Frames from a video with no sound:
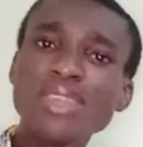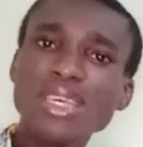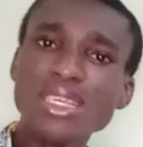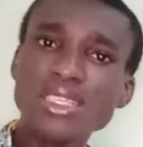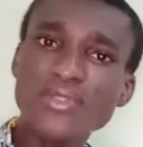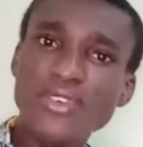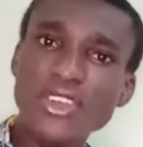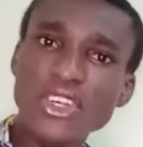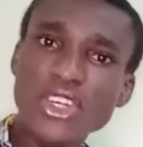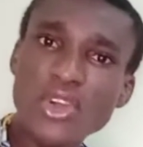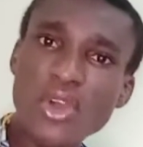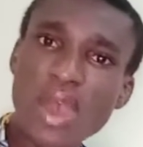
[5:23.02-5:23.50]
love
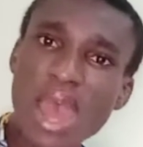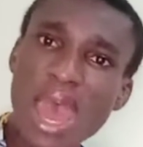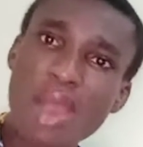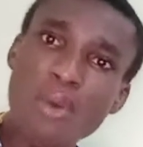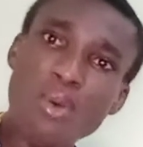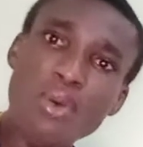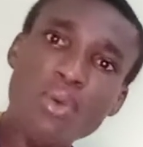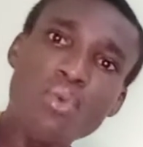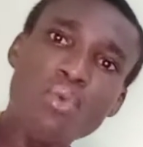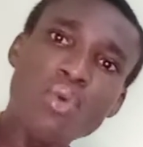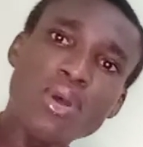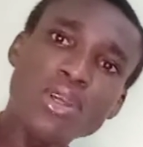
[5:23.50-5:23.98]
this video,
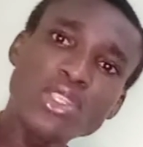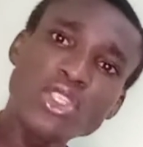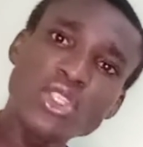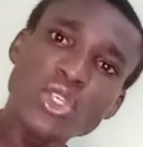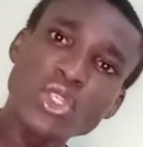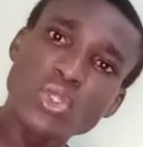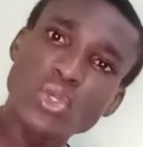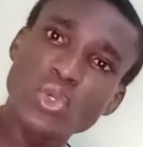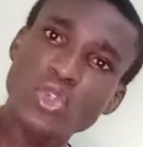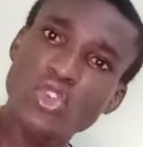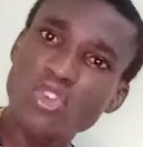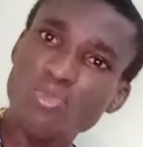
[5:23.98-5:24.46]
I will
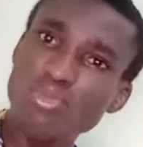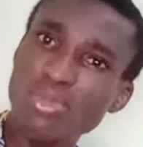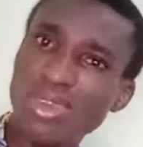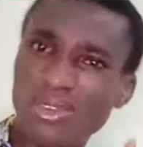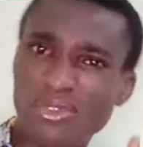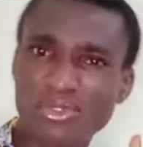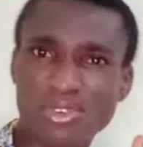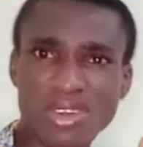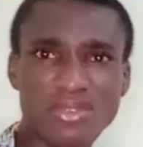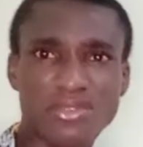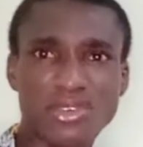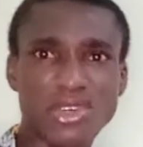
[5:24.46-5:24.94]
want you to do
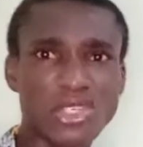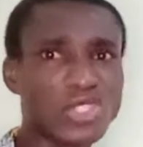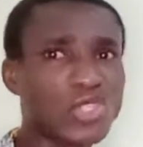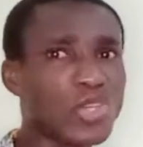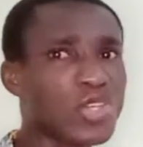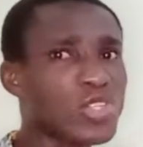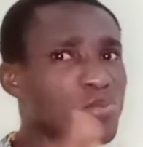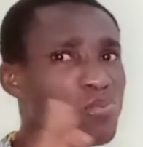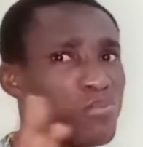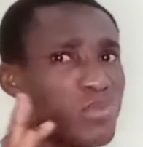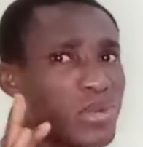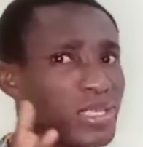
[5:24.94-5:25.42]
me a favor.
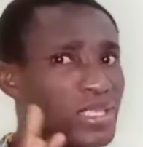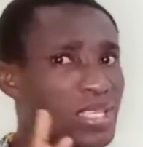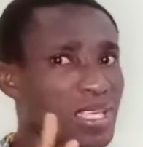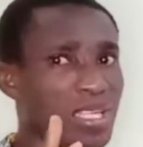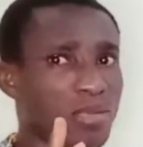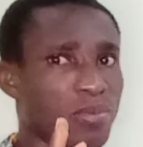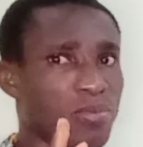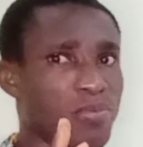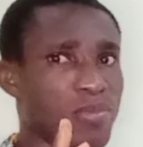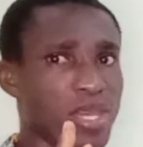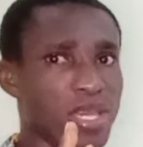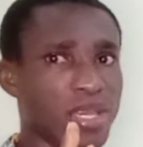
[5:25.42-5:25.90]
Just please
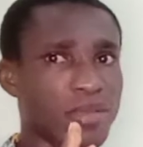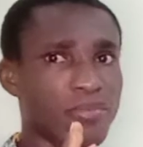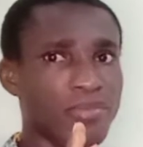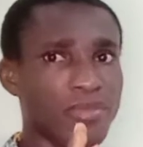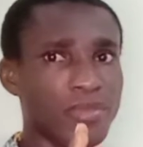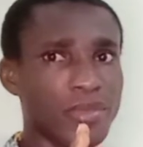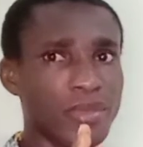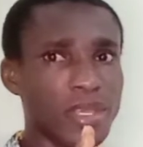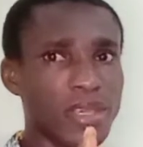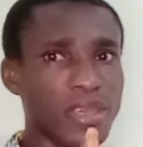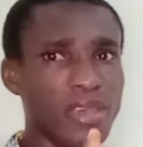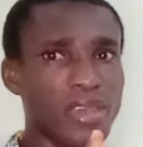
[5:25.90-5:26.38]
help me.
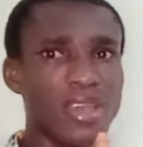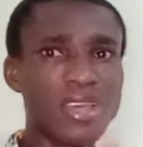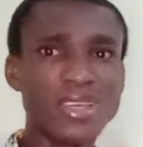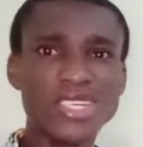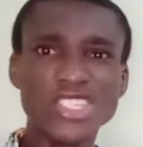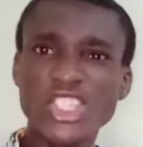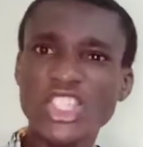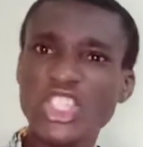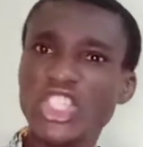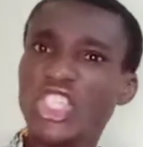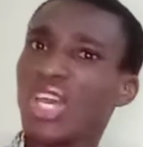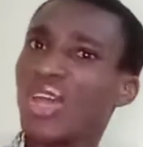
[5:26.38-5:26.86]

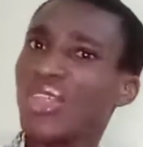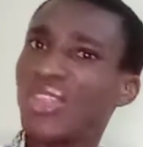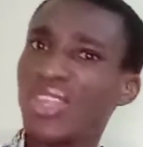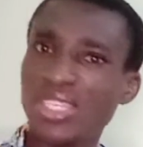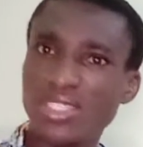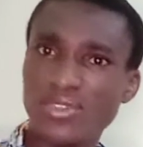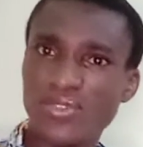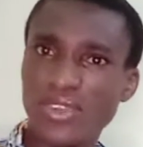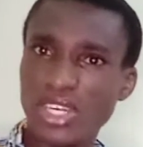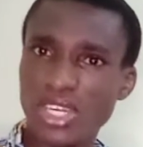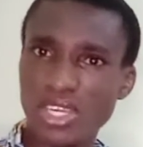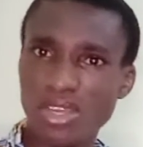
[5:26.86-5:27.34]
Share
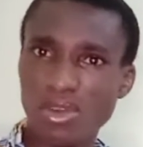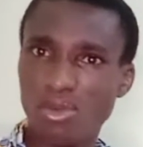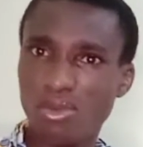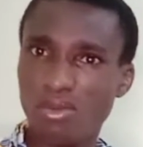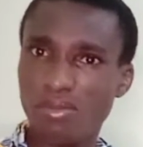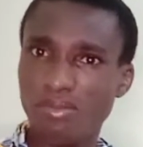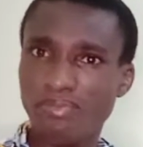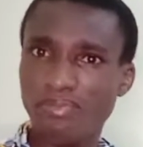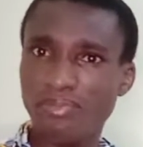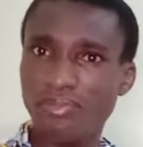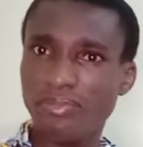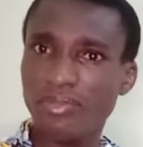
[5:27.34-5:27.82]
this
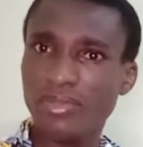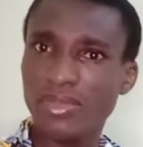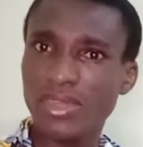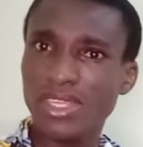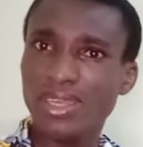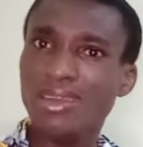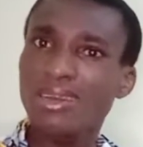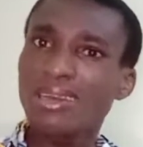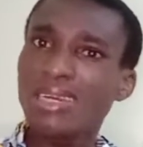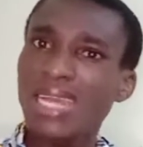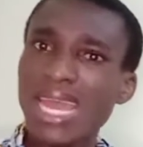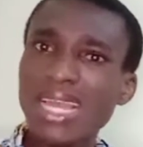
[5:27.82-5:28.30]
video.
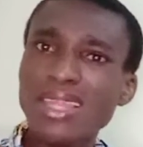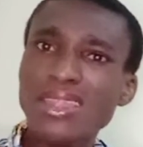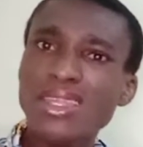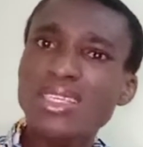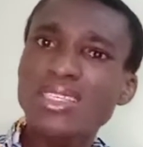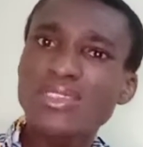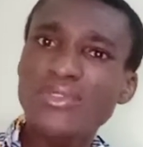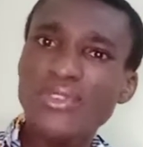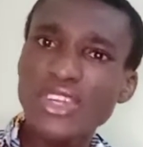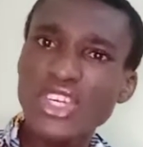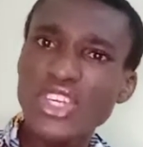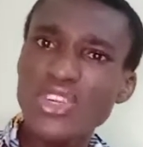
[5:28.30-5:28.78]
Like
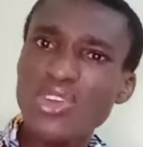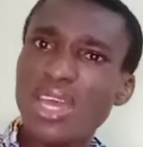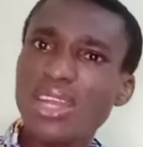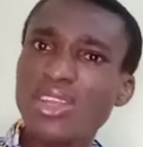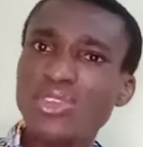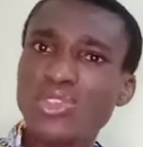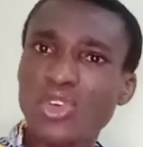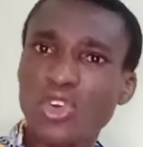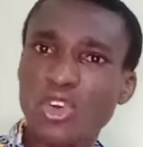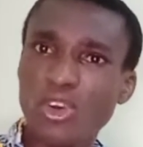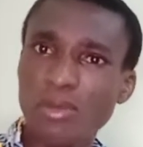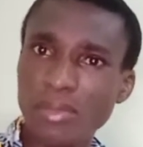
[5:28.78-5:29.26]
this video
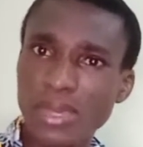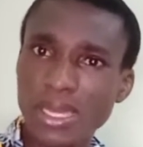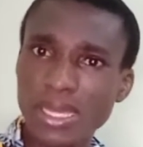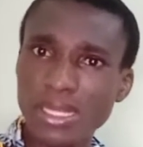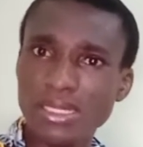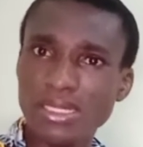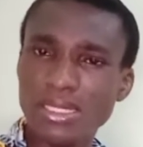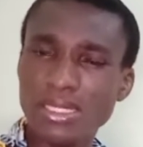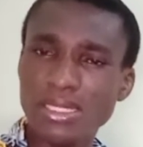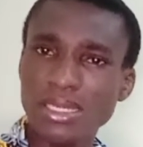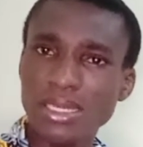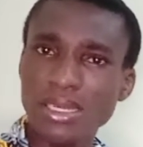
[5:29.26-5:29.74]
and also
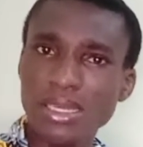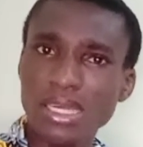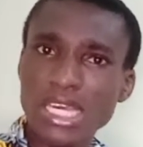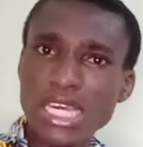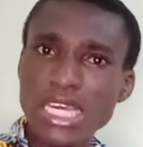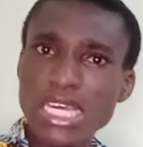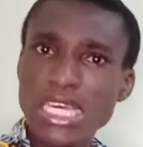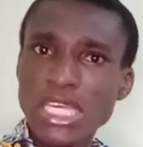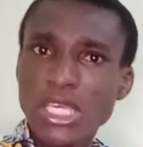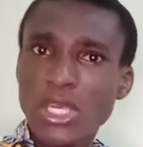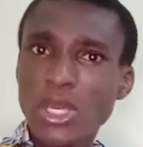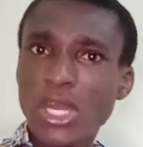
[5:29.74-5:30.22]
comment.
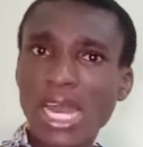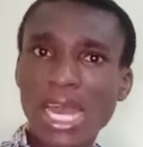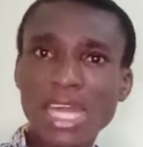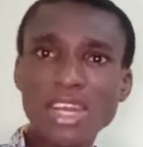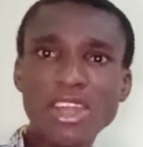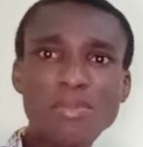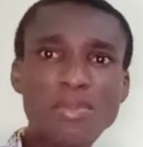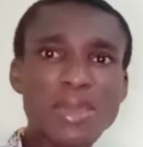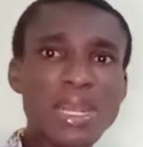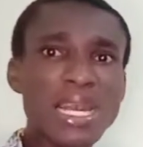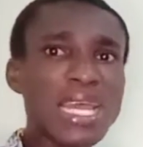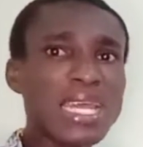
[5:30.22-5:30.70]
You
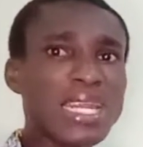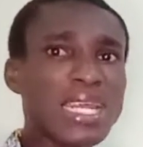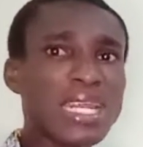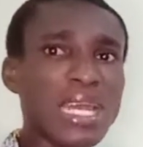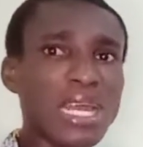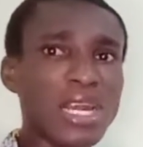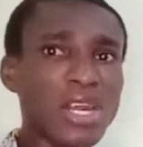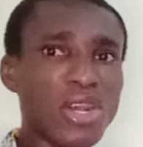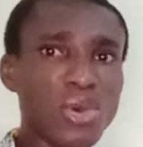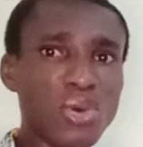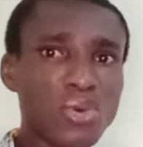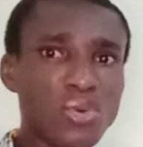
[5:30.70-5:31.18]
cannot be
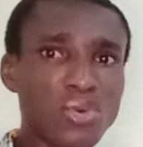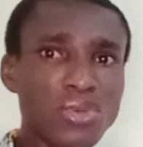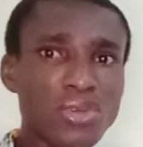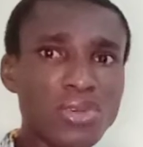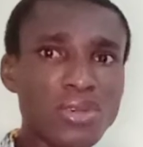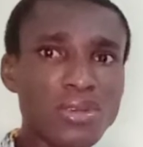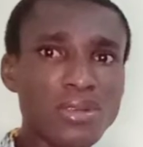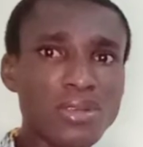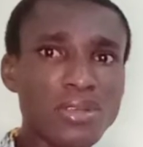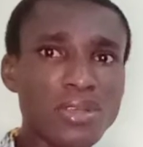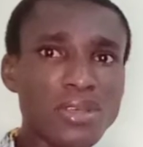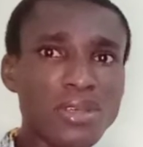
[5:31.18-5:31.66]
learning
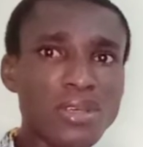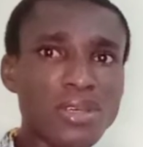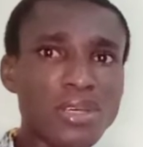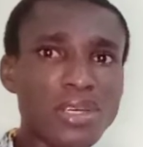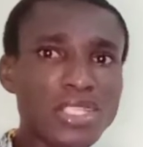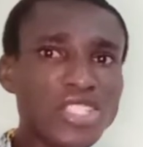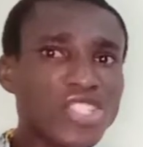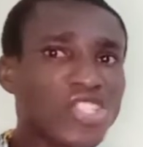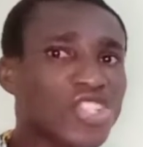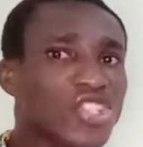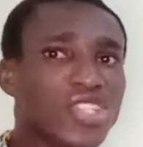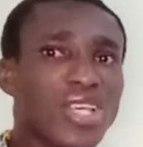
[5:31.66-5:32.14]
alone.
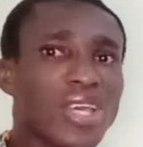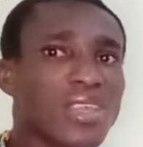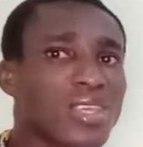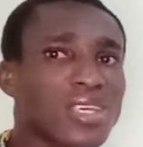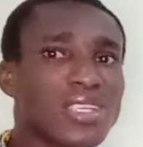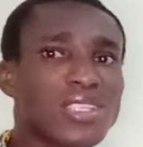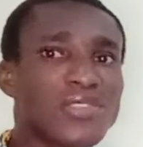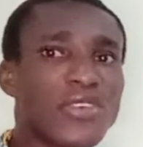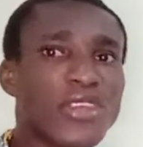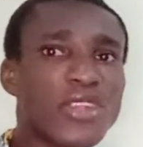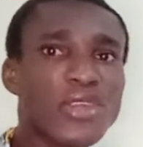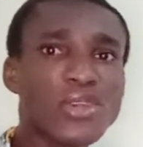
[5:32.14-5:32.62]
Share
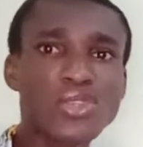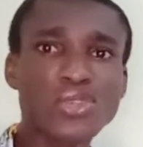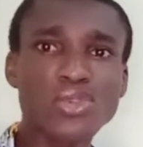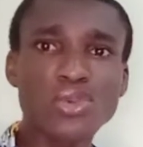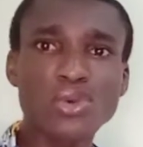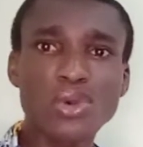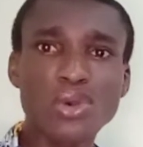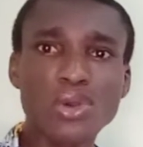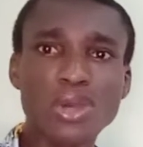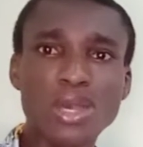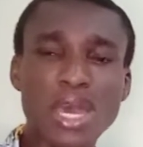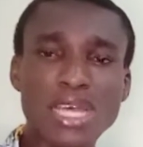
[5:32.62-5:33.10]
this video
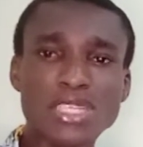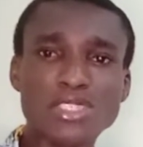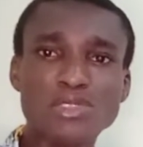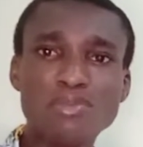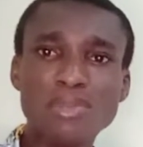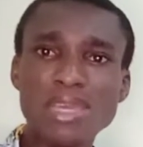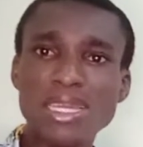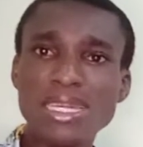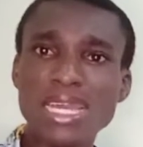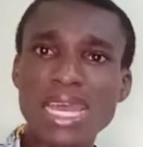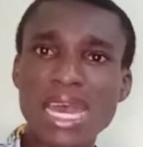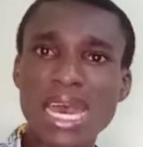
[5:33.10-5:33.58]
to
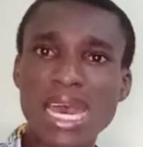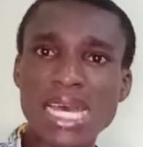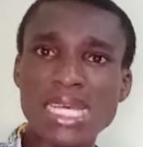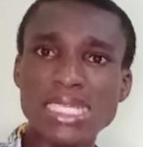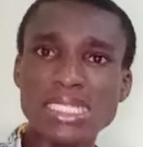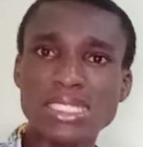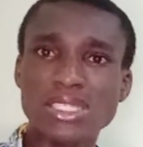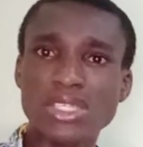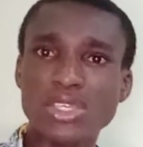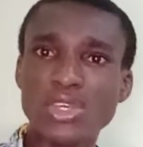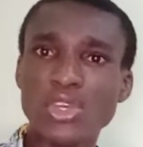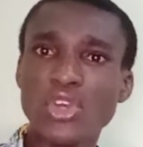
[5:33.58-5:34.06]
as many
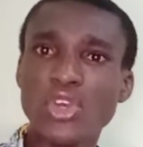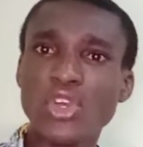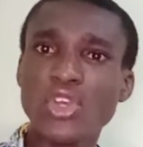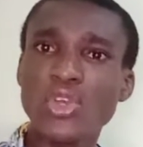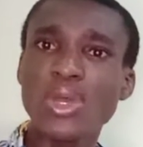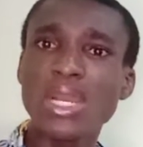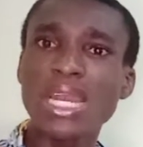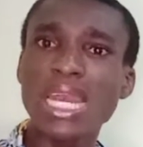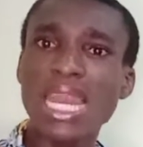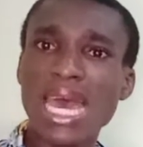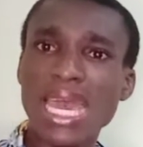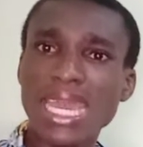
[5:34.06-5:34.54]
as
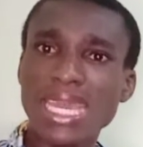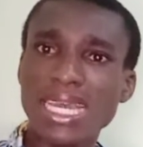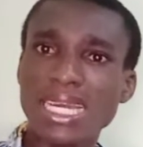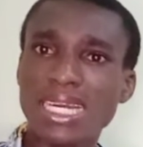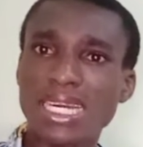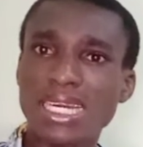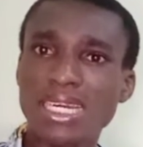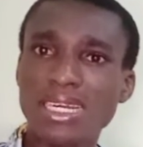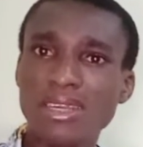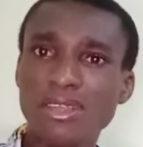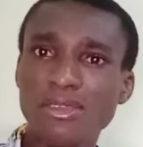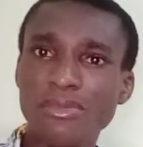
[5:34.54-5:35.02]
you
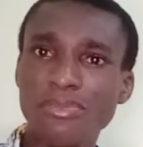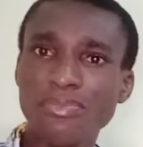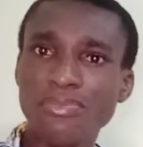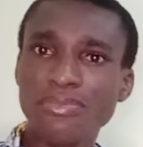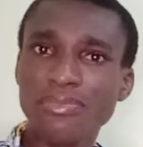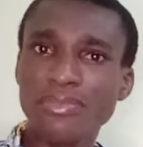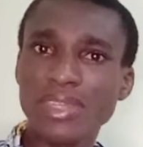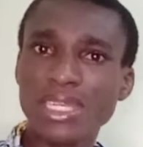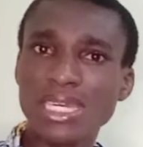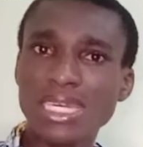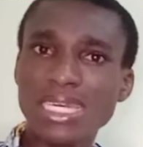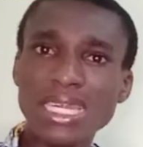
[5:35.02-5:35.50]
like.
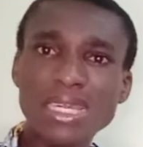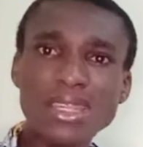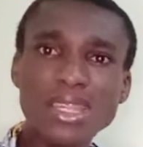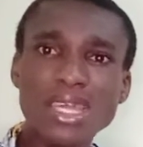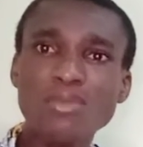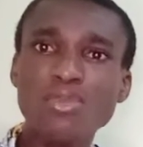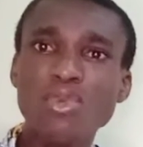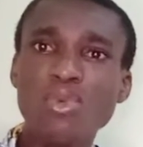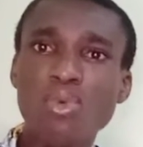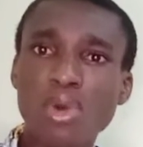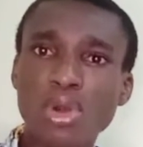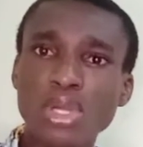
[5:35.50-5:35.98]

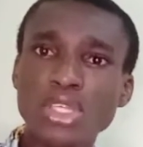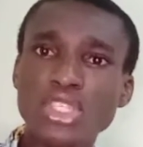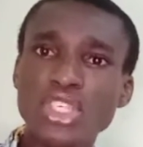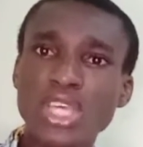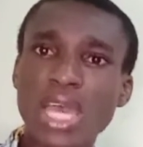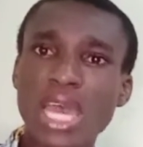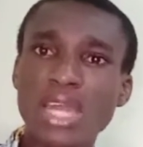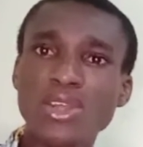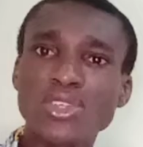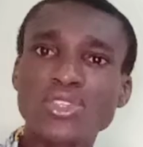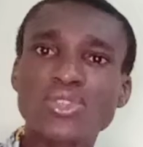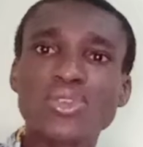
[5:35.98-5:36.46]
Let them
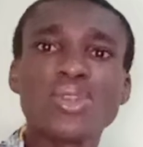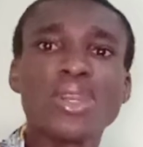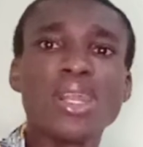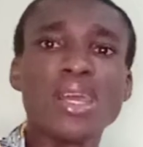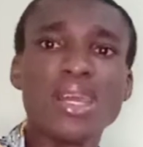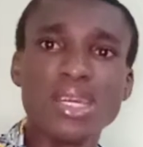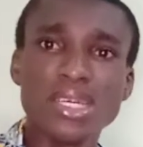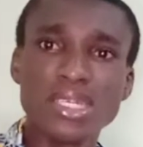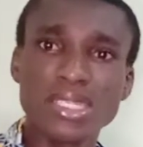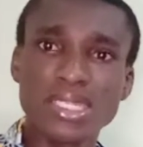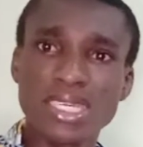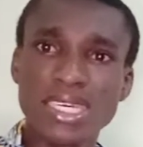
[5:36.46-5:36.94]
watch and also
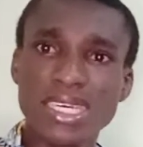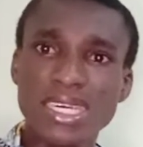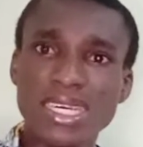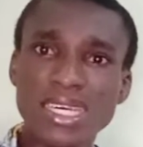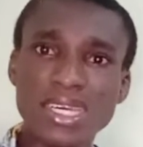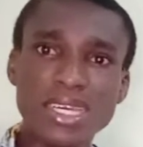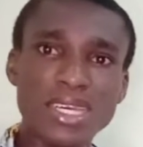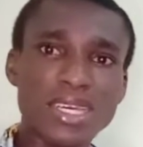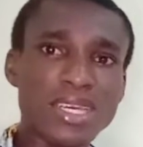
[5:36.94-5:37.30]
learn.